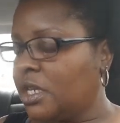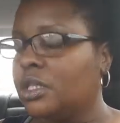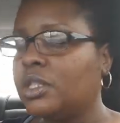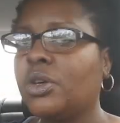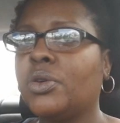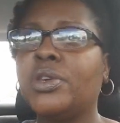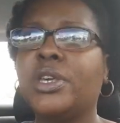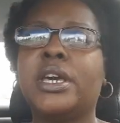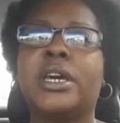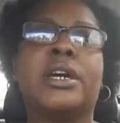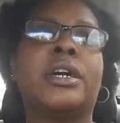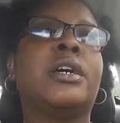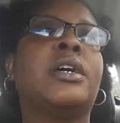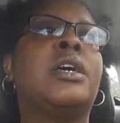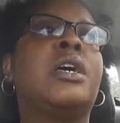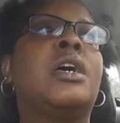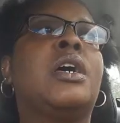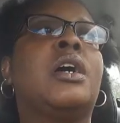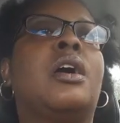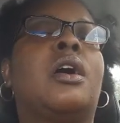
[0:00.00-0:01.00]
so yeah,
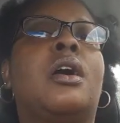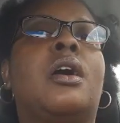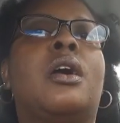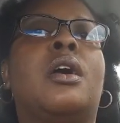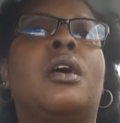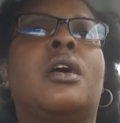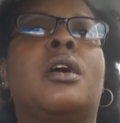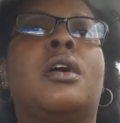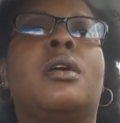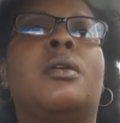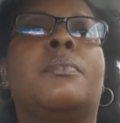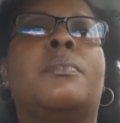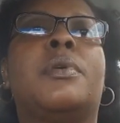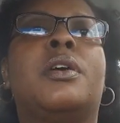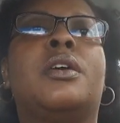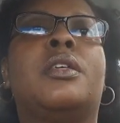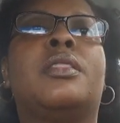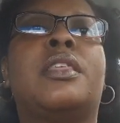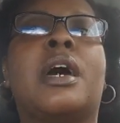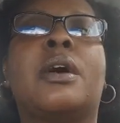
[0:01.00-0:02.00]

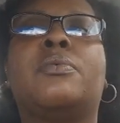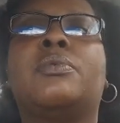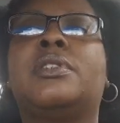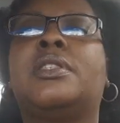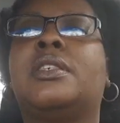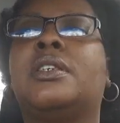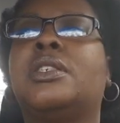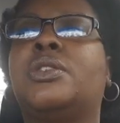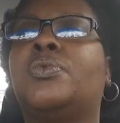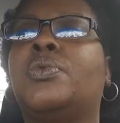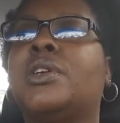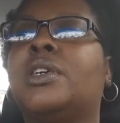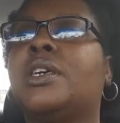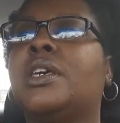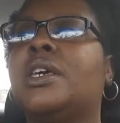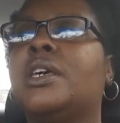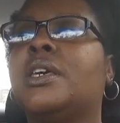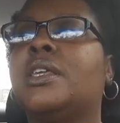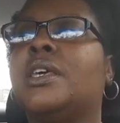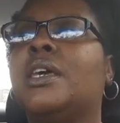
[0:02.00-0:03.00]
um, that was this
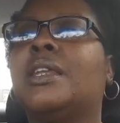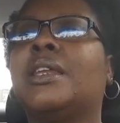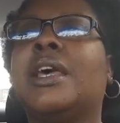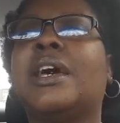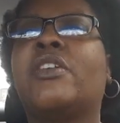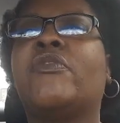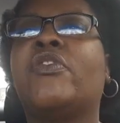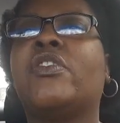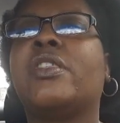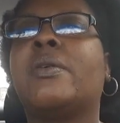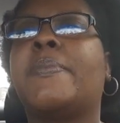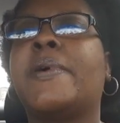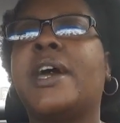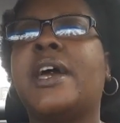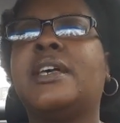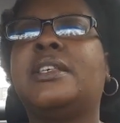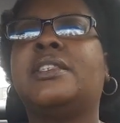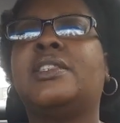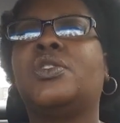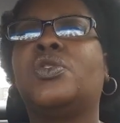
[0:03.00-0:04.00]
weekend. And like for the
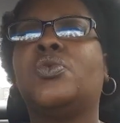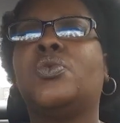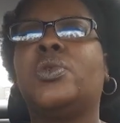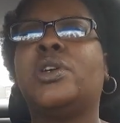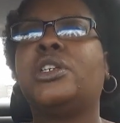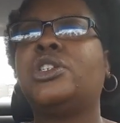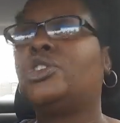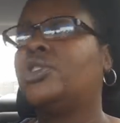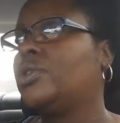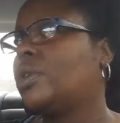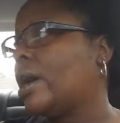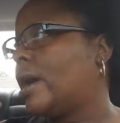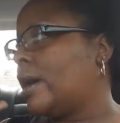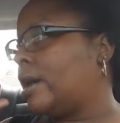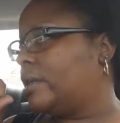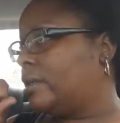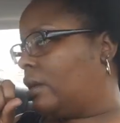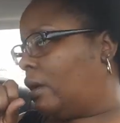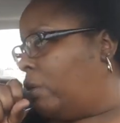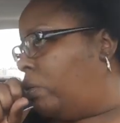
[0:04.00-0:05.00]
past two weeks, you
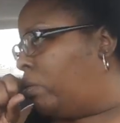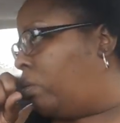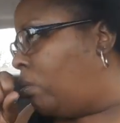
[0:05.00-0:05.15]
guys,